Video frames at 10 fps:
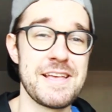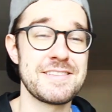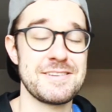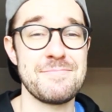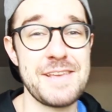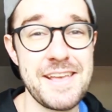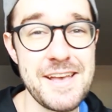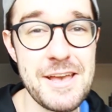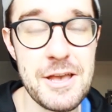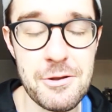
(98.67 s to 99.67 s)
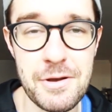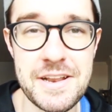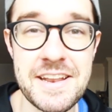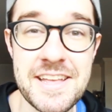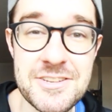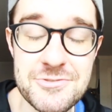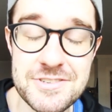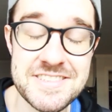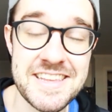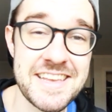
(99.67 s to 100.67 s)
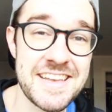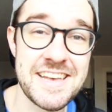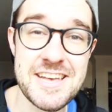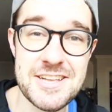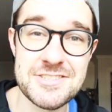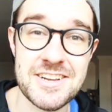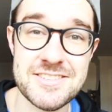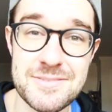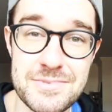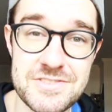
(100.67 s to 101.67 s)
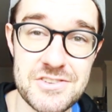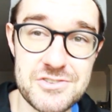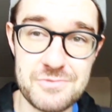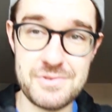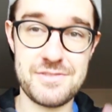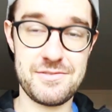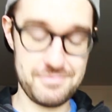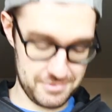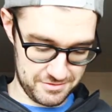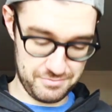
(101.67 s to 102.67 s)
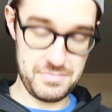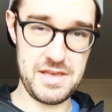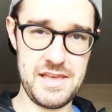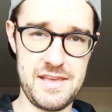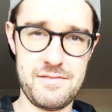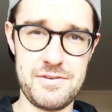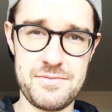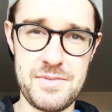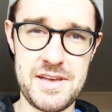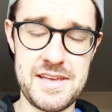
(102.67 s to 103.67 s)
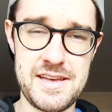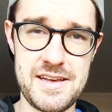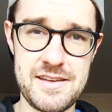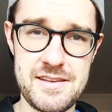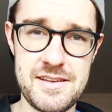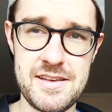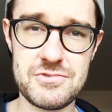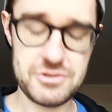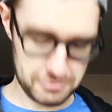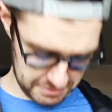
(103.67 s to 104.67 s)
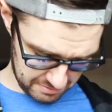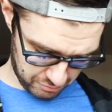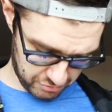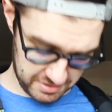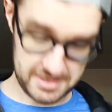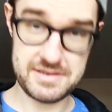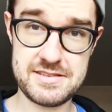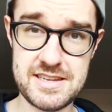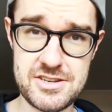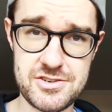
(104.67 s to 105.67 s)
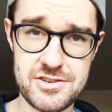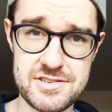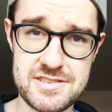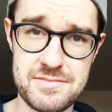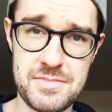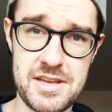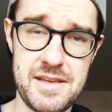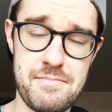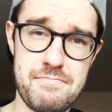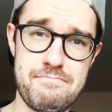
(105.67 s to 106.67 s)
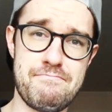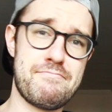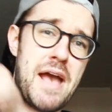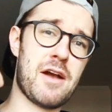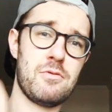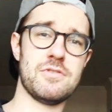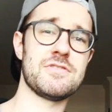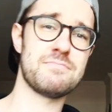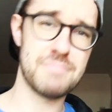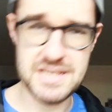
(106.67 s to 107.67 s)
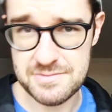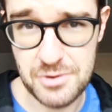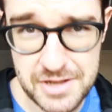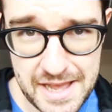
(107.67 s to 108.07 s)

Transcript: It's gonna be quite an interesting juxtaposition with me, with my screen printed t-shirts and my backwards baseball